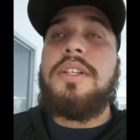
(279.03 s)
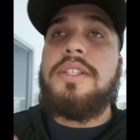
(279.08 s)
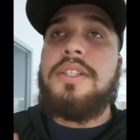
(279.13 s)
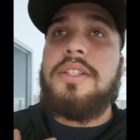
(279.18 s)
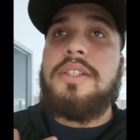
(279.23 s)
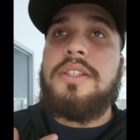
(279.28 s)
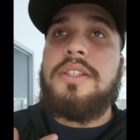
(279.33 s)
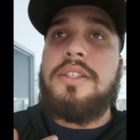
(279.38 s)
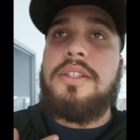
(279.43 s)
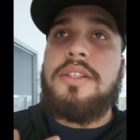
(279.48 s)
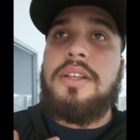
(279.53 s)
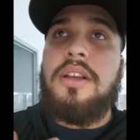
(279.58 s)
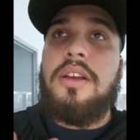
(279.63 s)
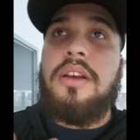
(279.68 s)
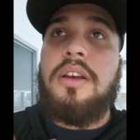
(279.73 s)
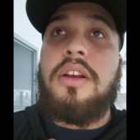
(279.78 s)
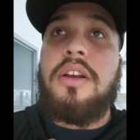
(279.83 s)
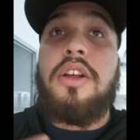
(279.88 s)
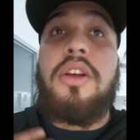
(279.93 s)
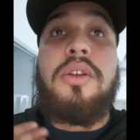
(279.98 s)
just
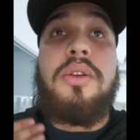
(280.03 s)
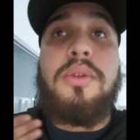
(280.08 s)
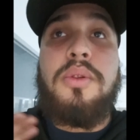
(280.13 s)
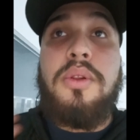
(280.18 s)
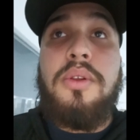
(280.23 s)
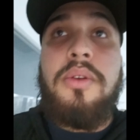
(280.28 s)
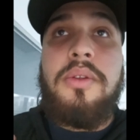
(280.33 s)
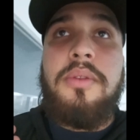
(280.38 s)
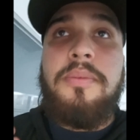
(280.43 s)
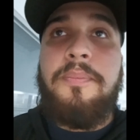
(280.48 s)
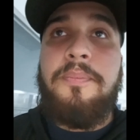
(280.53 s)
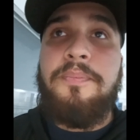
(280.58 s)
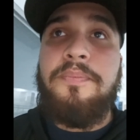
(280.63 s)
conclude